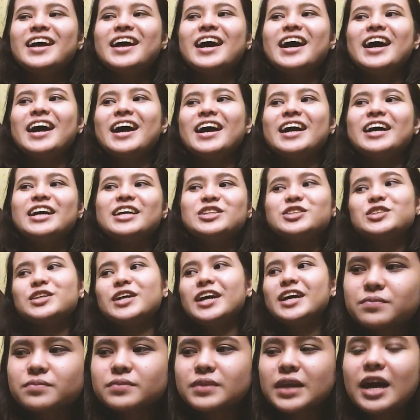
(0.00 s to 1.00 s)
I
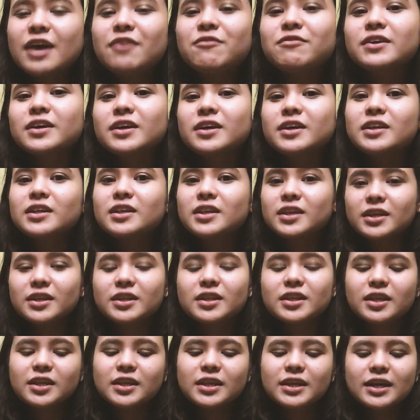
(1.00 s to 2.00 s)
tried having a
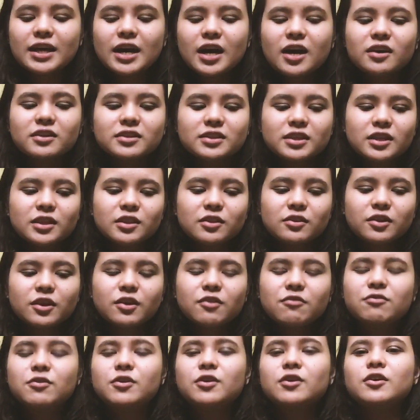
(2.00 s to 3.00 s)
LinkedIn account and looking
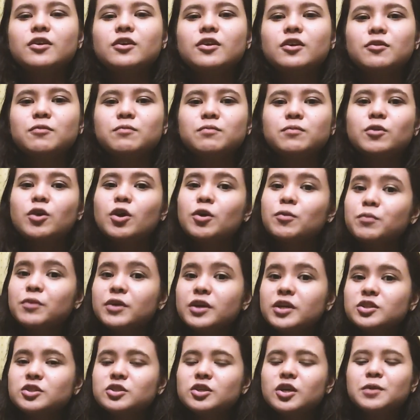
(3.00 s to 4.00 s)
for um,
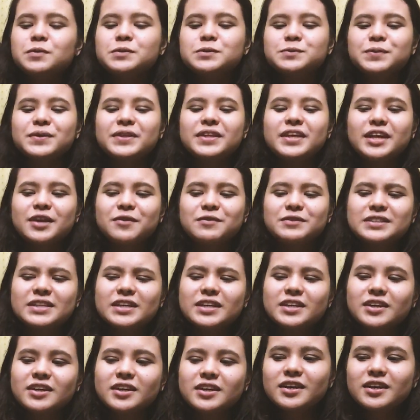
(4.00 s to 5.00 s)
corporate jobs, but then I was like,
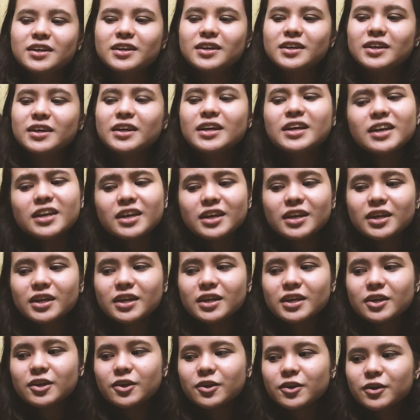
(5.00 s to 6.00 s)
hey,
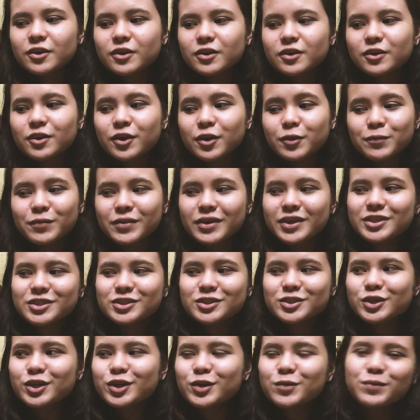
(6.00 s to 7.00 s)
corporate
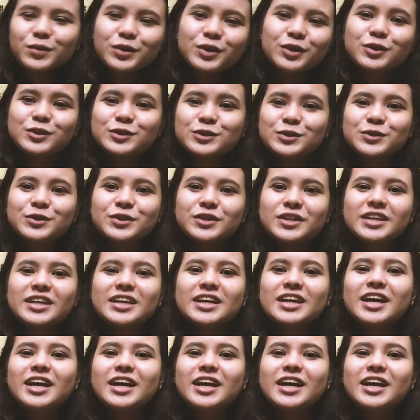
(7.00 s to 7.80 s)
job, are you sure?